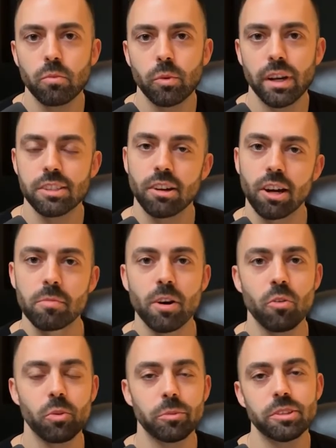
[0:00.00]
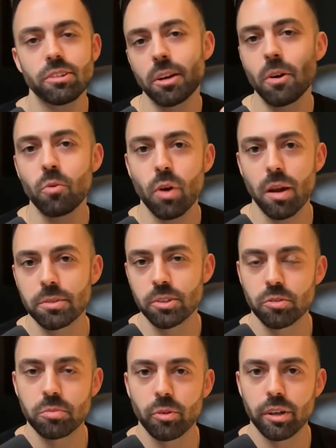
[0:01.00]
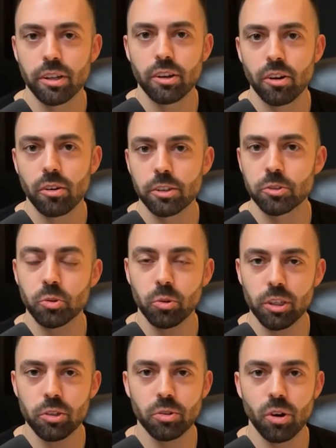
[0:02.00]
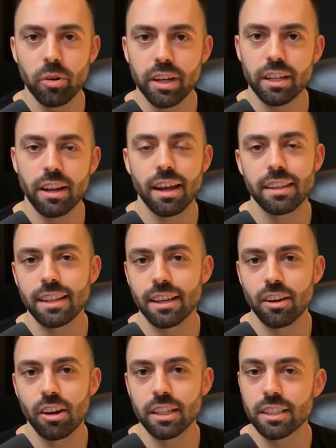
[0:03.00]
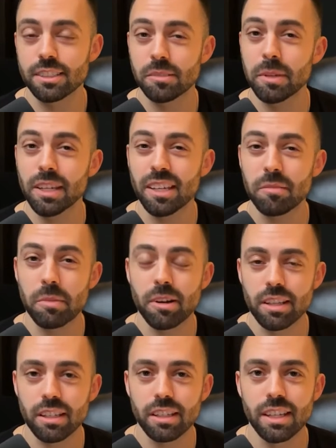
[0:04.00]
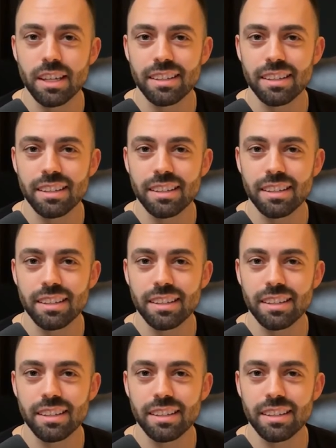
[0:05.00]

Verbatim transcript: when I talk about, when we talk about Web two point oh and truly growing an online audience and making money,